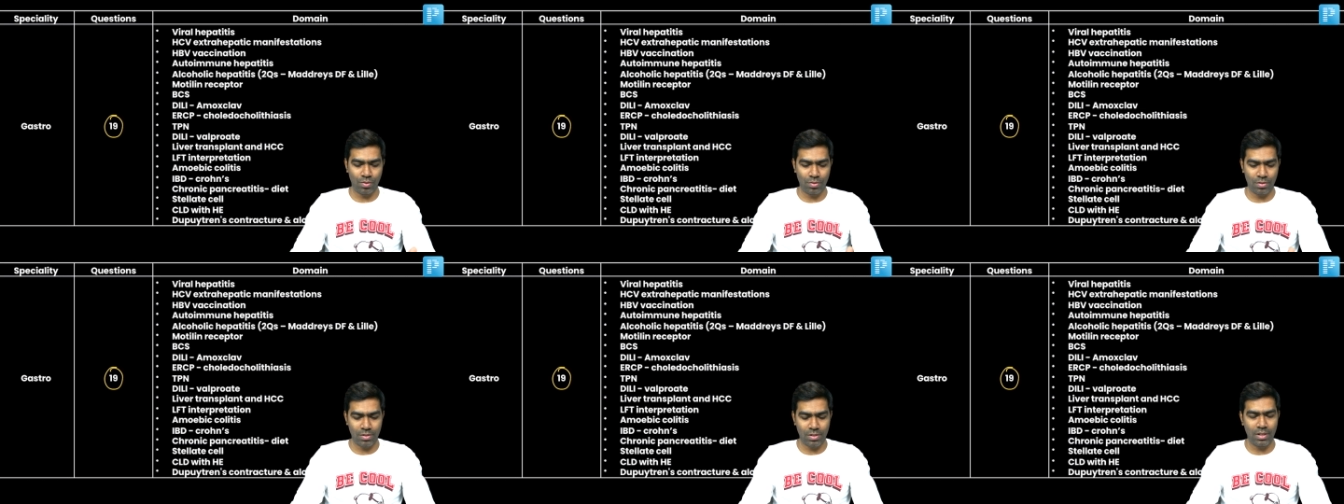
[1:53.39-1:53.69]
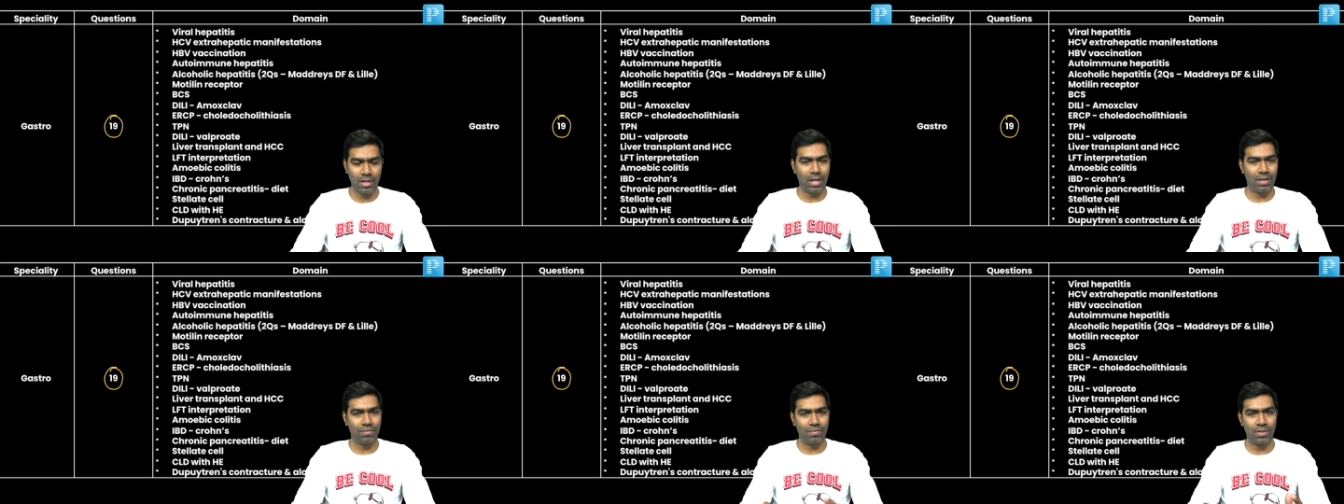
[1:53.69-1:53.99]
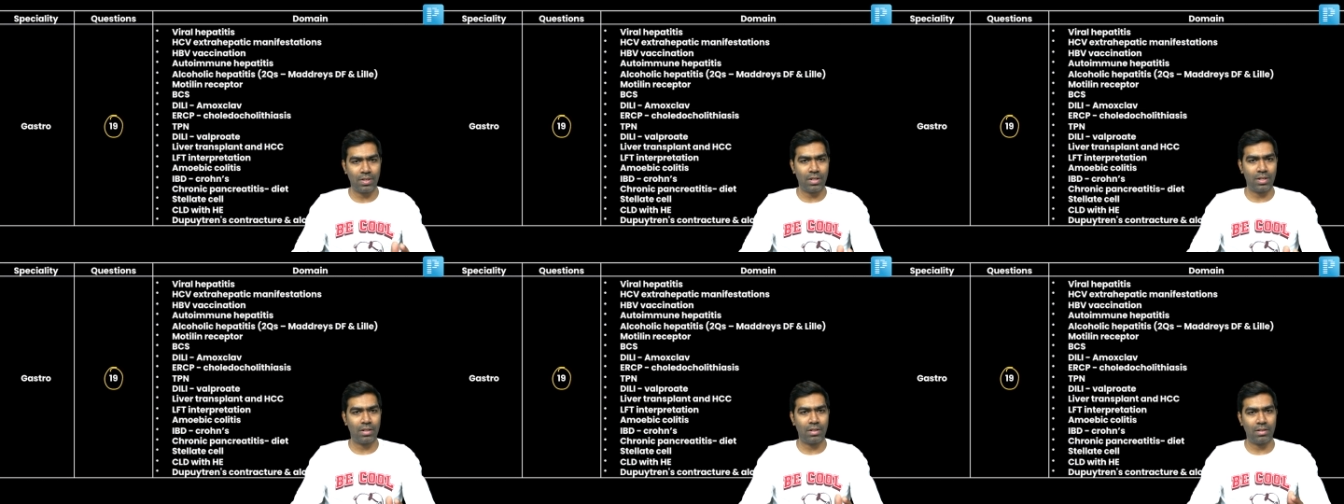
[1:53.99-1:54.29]
Still I
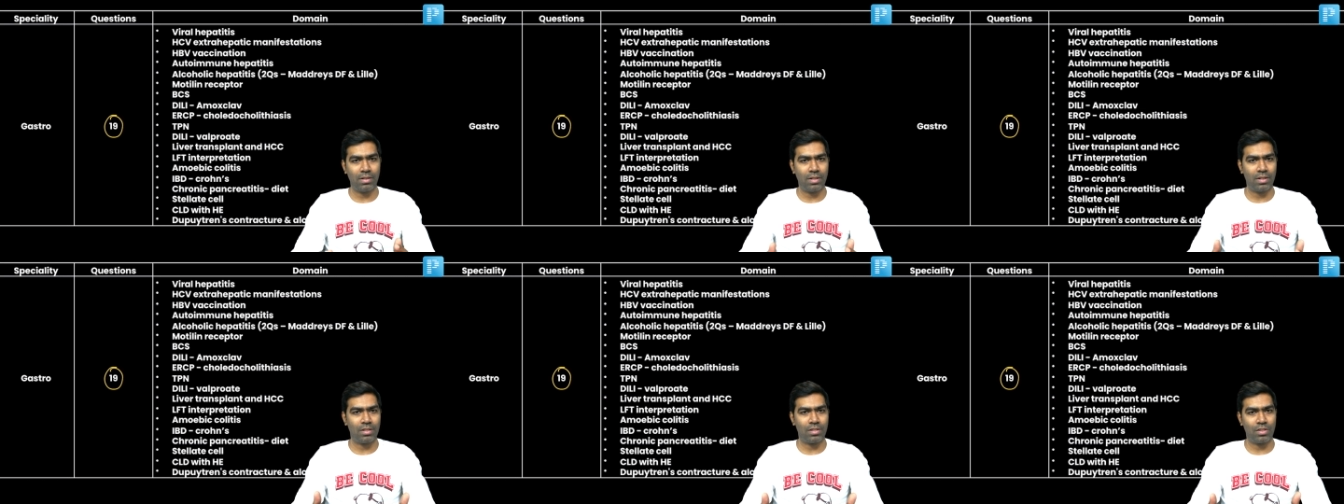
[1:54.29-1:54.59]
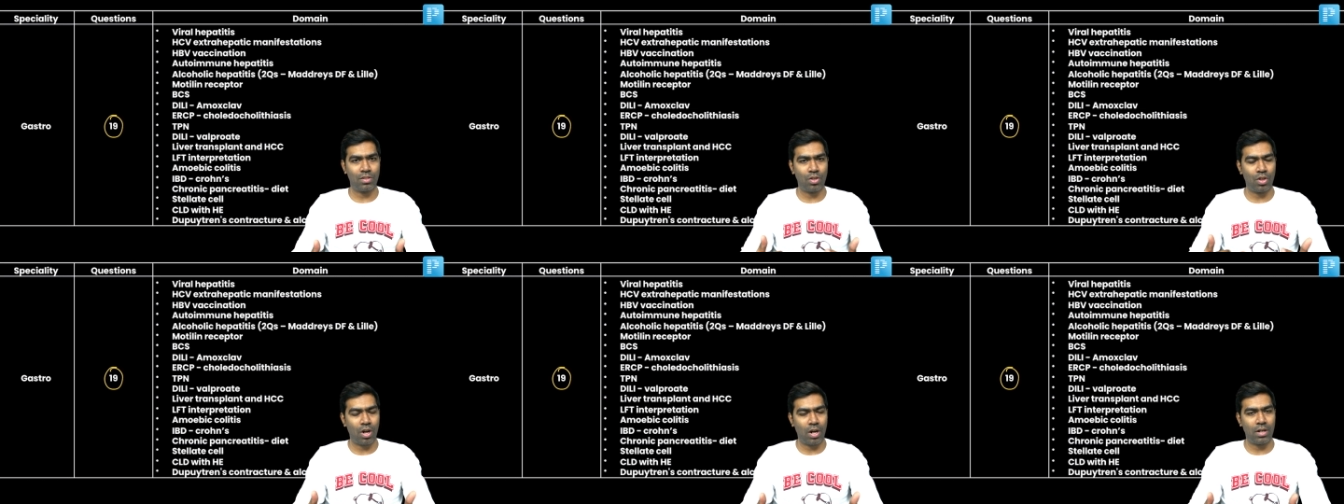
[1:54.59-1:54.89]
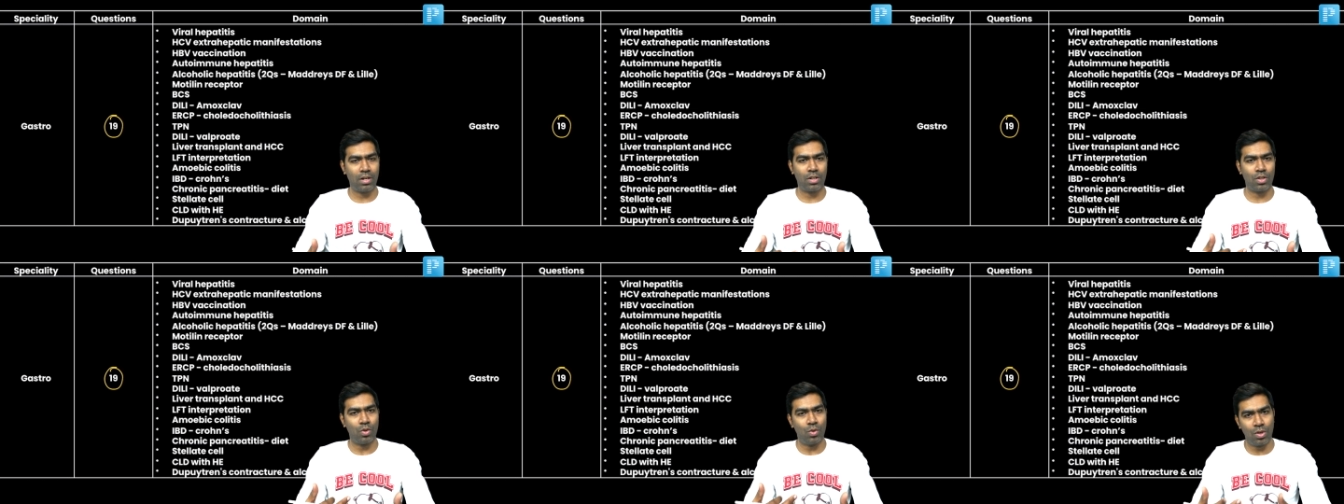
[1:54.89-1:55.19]
feel it's not
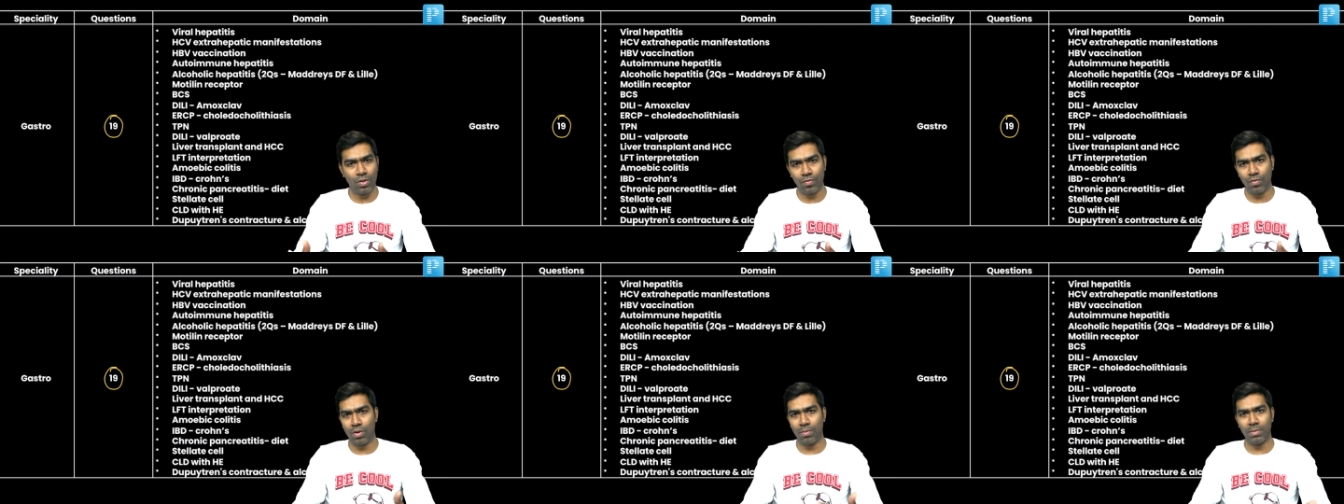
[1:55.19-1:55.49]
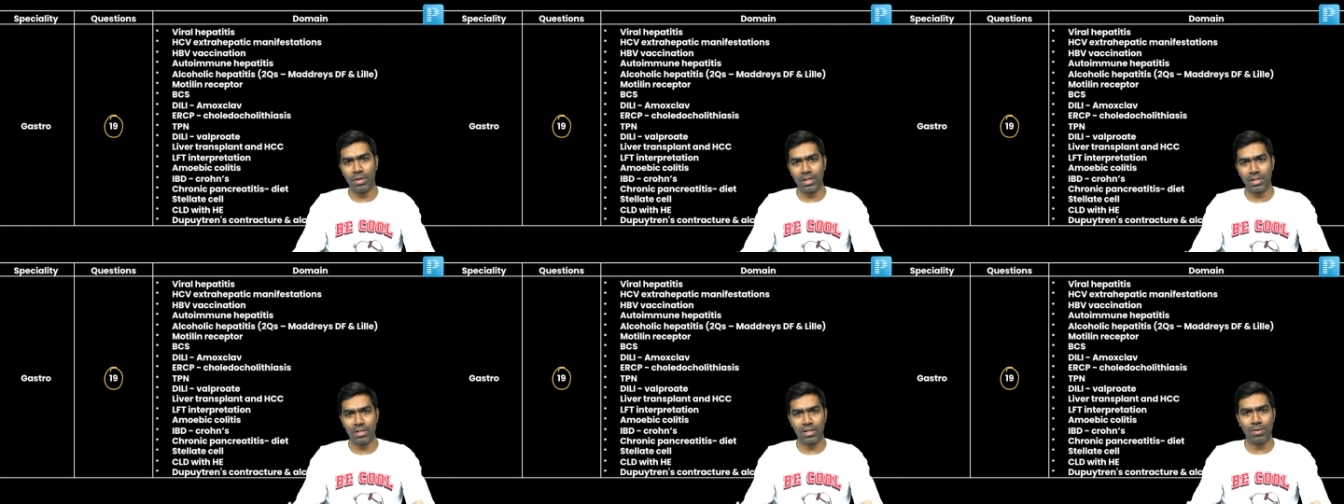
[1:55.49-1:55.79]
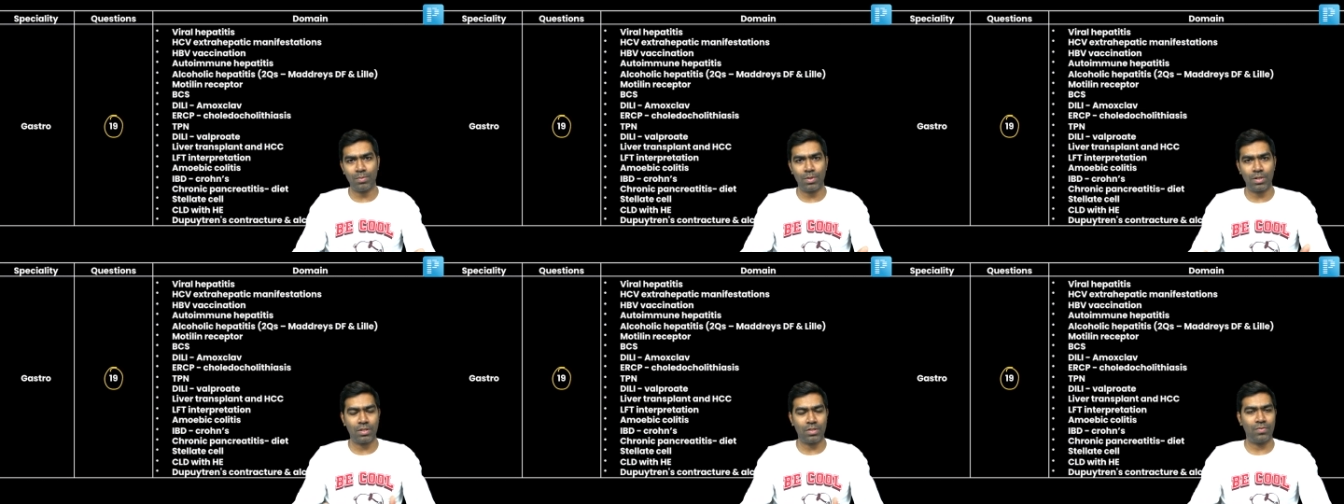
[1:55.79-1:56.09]
uniformly
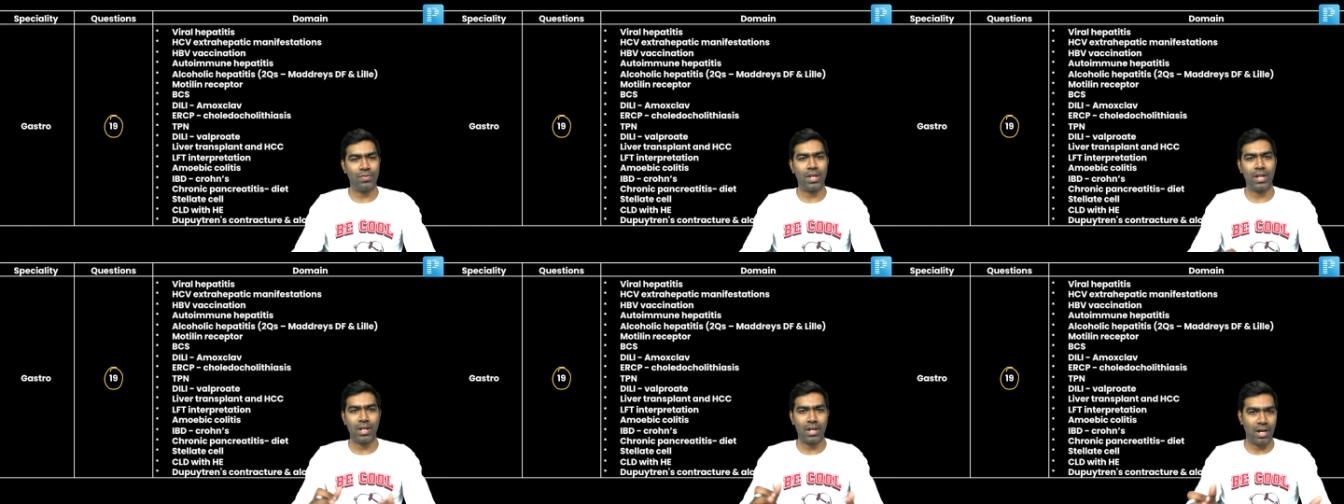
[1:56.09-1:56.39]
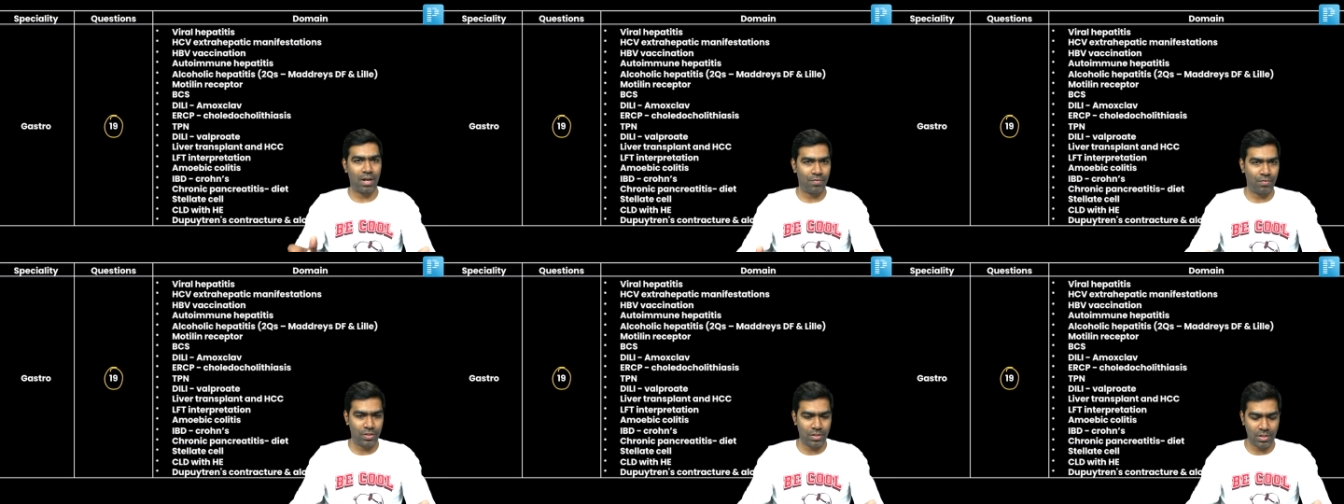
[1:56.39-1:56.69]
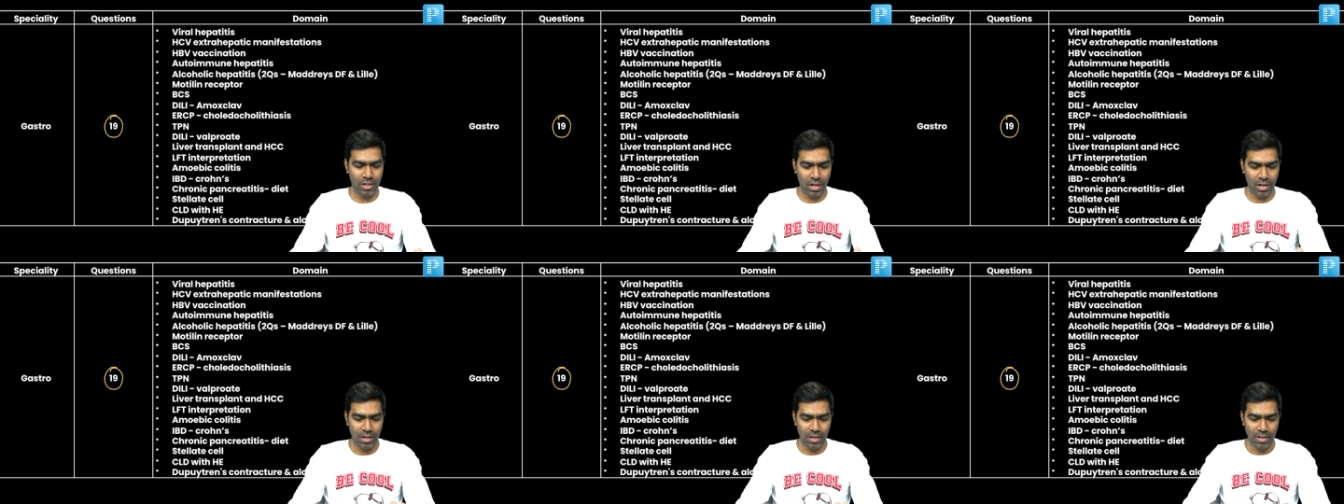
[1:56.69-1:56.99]
distributed, it's very
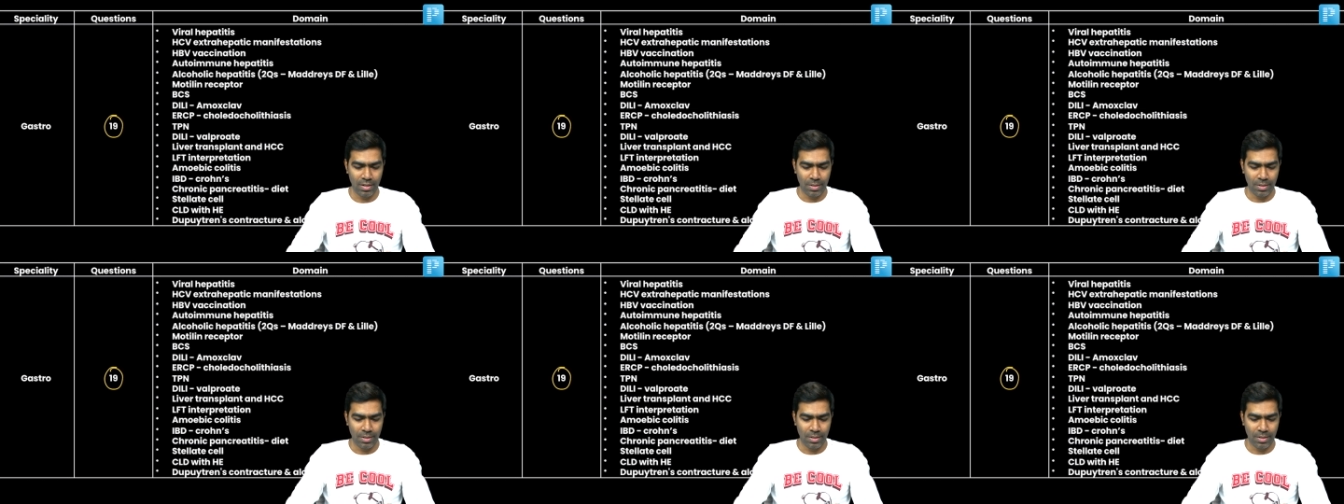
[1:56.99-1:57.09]
haphazard.